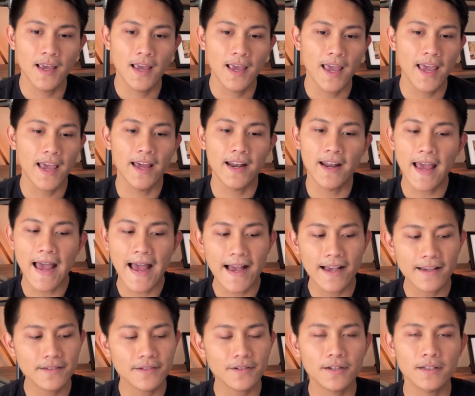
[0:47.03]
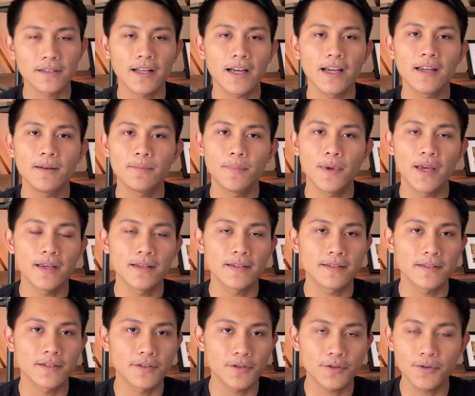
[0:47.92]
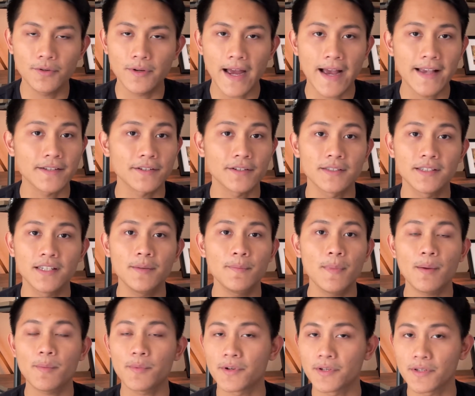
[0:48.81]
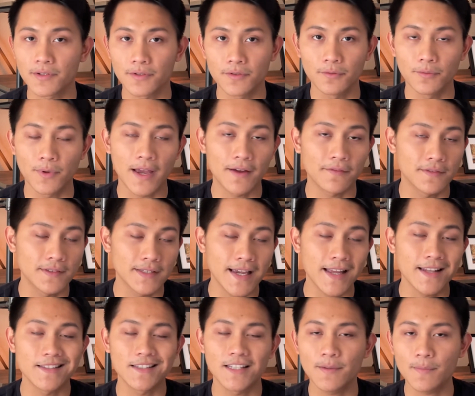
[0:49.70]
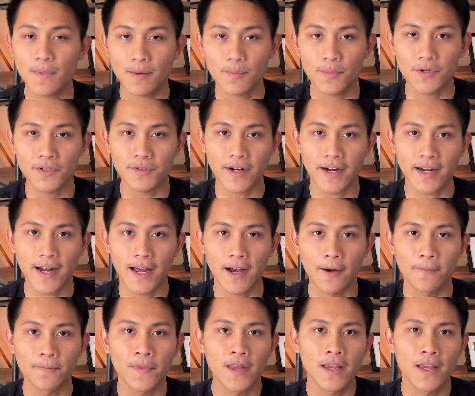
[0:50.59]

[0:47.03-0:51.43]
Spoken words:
And as our client base grew, as our team members grew, we have 10 team members right now,